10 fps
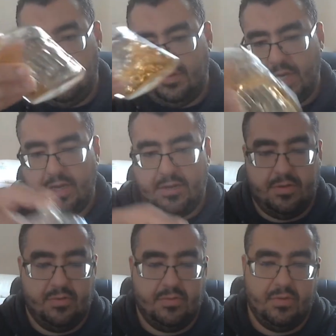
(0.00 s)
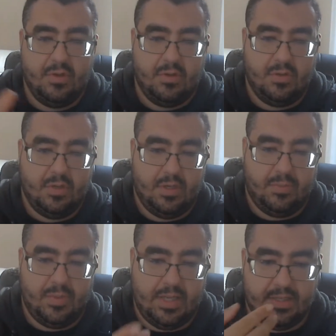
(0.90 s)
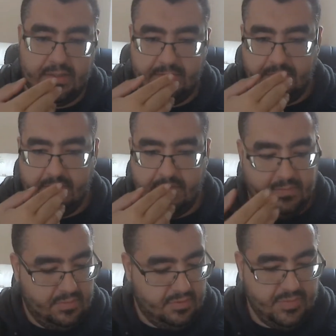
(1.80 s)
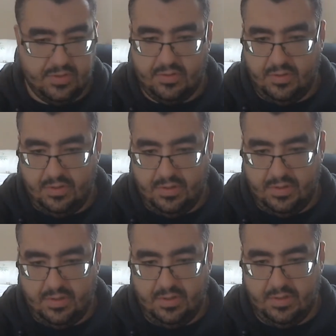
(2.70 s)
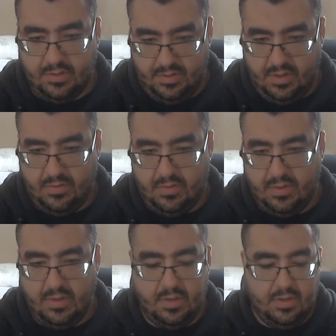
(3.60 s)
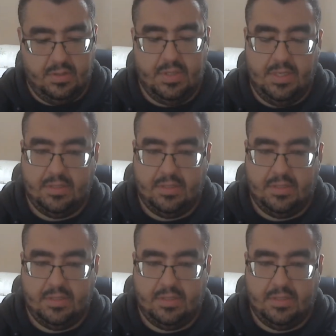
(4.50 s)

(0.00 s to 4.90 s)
shake or two. It applies, smells good, you know. Take